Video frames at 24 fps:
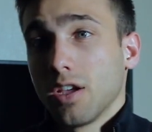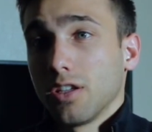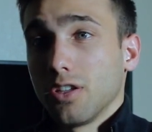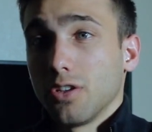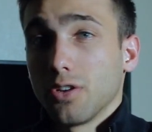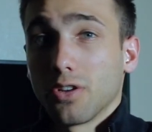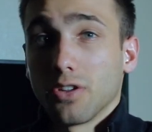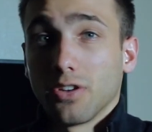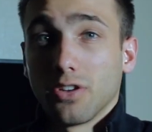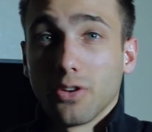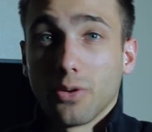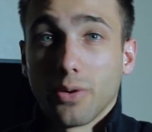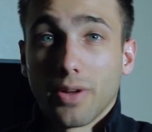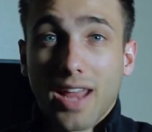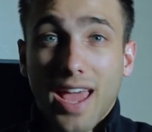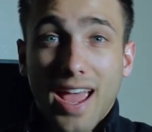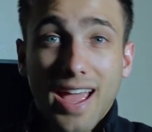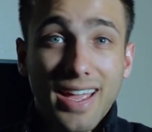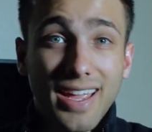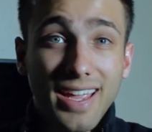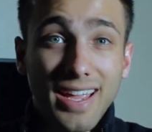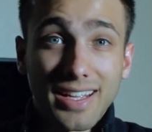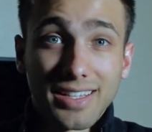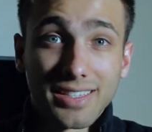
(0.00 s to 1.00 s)
You can do it
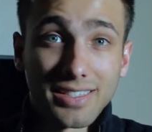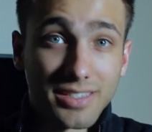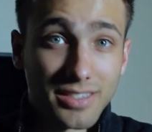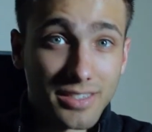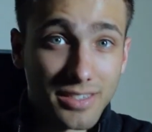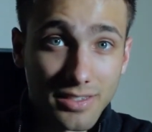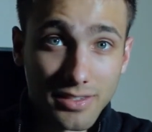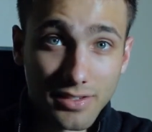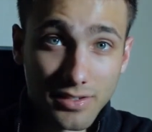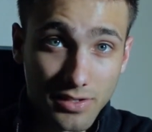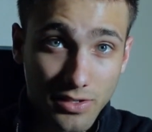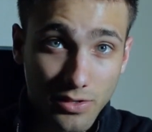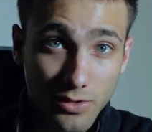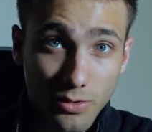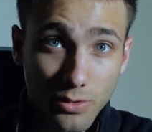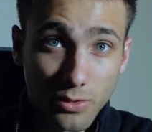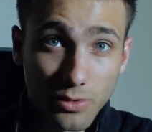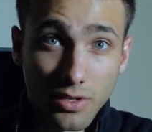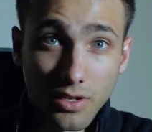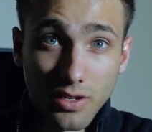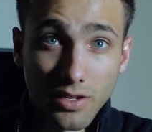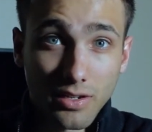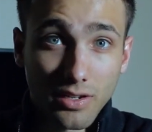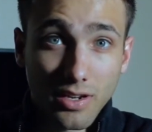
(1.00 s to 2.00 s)
at
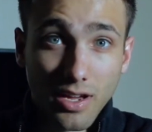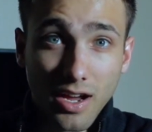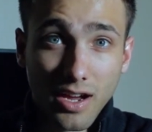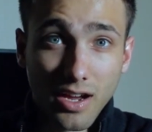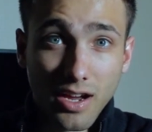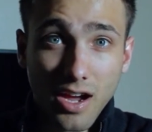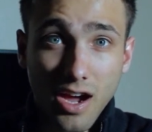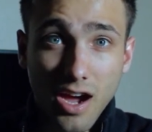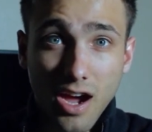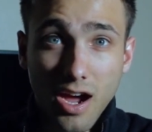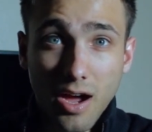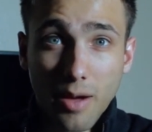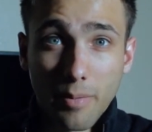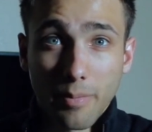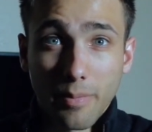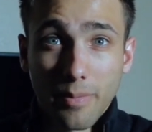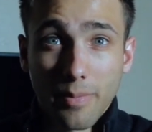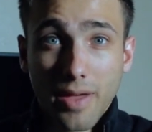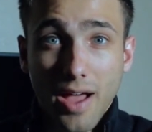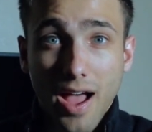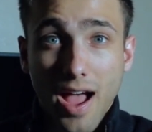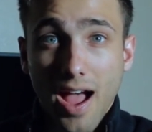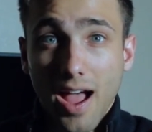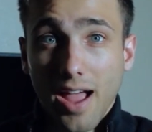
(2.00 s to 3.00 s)
instazood.com,
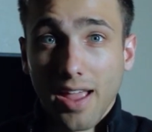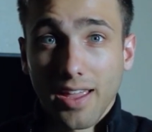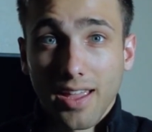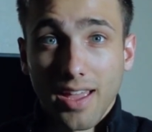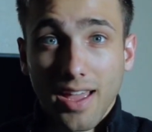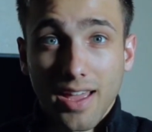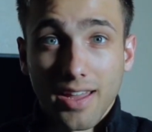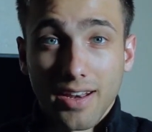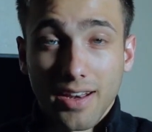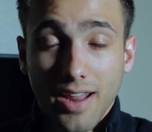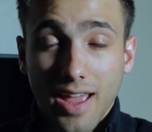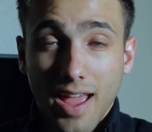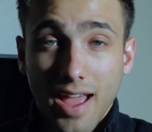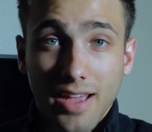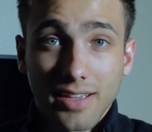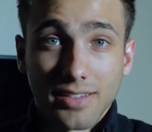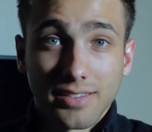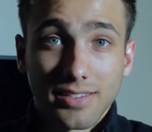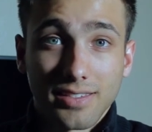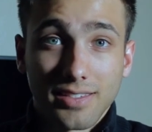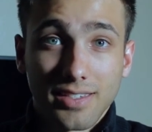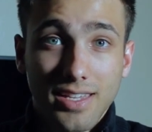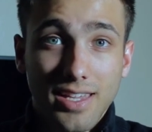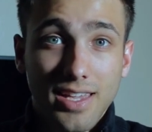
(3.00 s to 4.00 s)

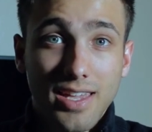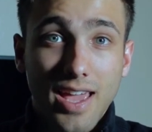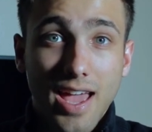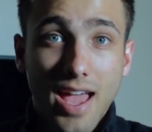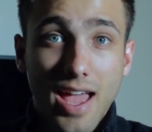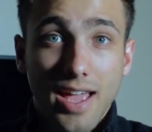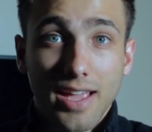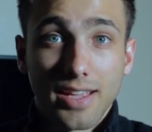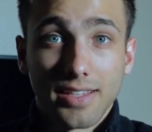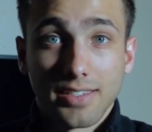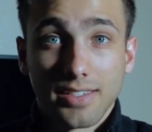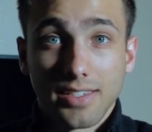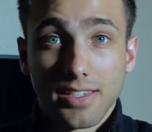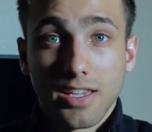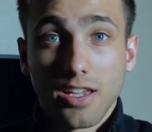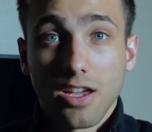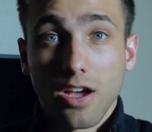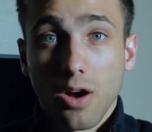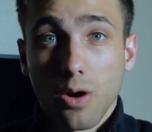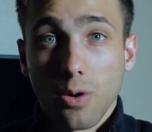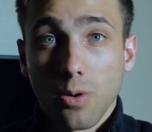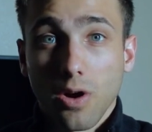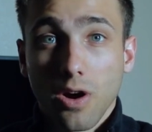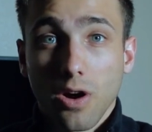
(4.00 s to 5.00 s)

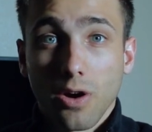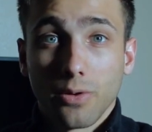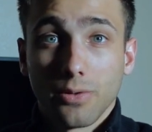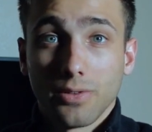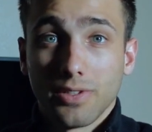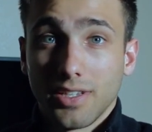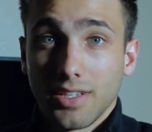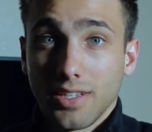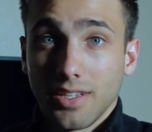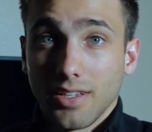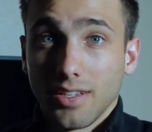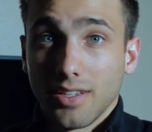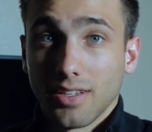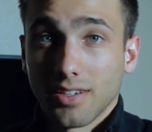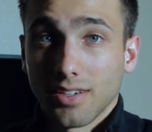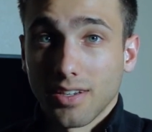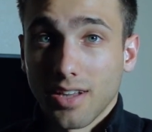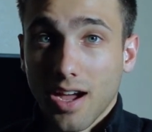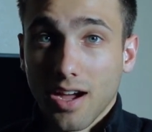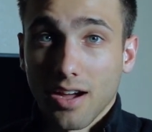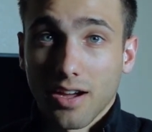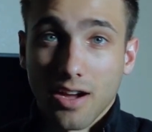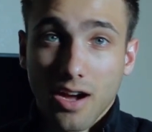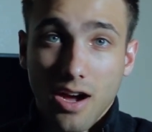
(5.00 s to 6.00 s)

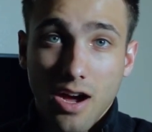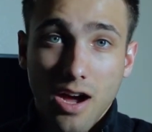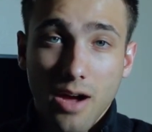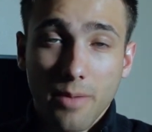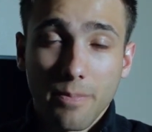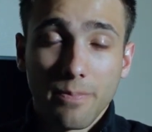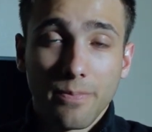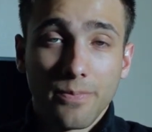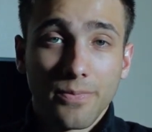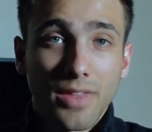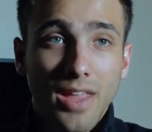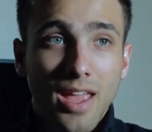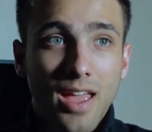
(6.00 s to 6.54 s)
instazood.com.